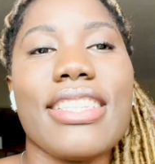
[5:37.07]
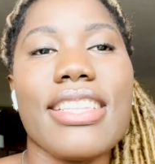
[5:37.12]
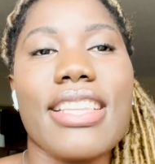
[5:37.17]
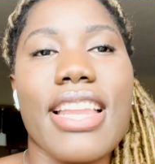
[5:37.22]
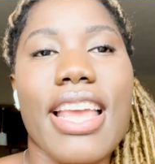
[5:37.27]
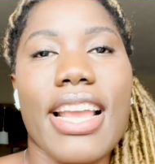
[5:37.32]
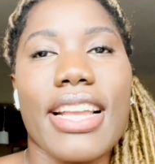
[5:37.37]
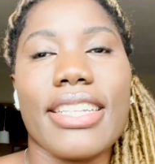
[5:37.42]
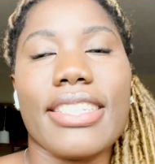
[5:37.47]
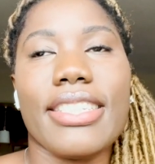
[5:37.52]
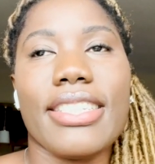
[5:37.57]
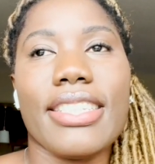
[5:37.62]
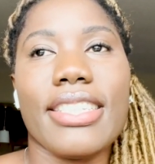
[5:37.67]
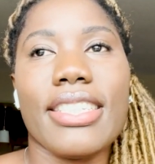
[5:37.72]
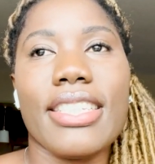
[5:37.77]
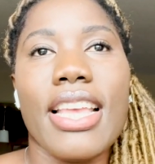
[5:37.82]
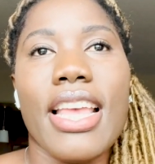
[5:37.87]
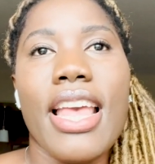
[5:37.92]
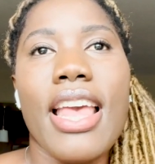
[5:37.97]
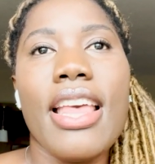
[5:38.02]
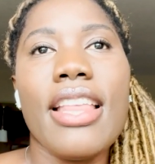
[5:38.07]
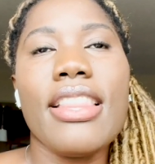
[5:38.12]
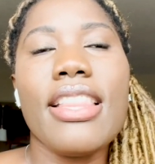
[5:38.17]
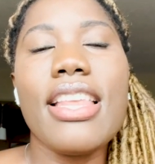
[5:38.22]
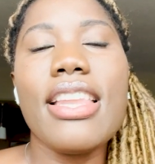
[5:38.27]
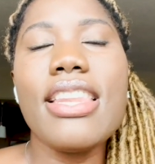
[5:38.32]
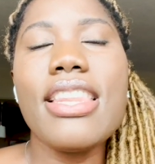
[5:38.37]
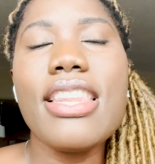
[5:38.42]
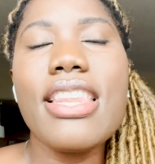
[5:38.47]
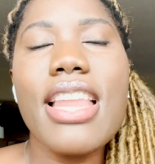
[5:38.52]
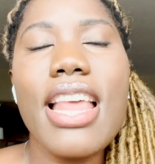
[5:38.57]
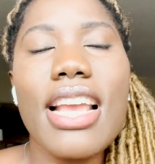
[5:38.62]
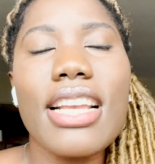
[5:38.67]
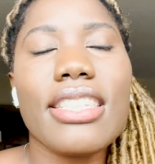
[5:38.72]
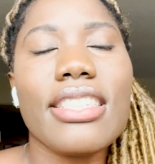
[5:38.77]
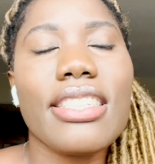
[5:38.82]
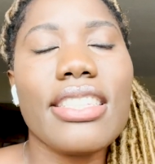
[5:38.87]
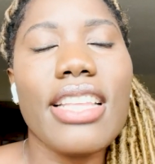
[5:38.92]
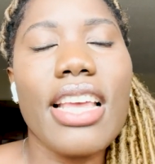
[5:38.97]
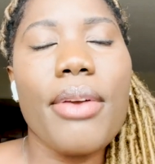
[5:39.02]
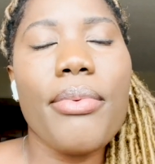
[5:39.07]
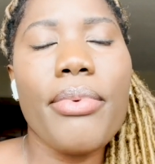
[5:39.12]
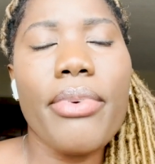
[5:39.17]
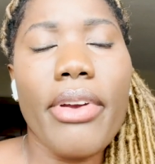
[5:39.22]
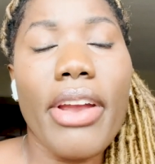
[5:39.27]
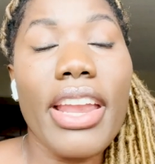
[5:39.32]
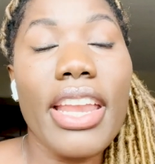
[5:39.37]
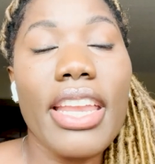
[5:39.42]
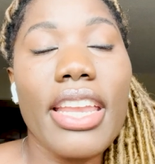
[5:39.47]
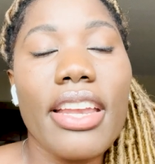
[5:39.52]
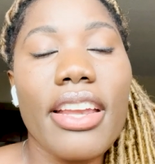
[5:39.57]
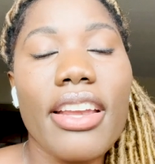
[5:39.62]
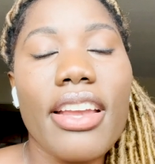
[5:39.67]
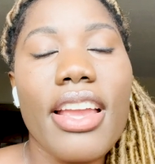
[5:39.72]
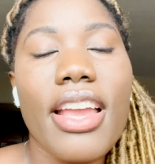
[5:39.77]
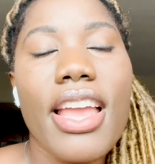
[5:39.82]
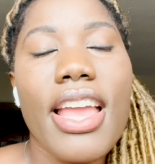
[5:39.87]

next? The next step right here